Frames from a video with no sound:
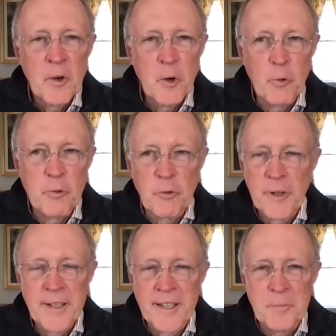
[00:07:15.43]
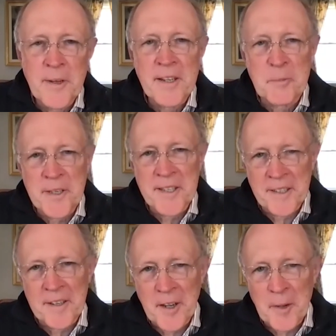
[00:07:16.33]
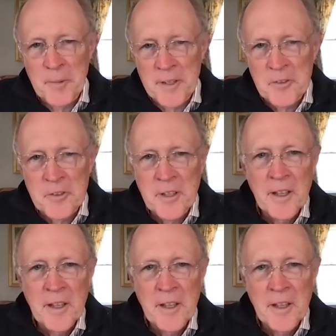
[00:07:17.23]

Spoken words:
who freely admitted being a communist.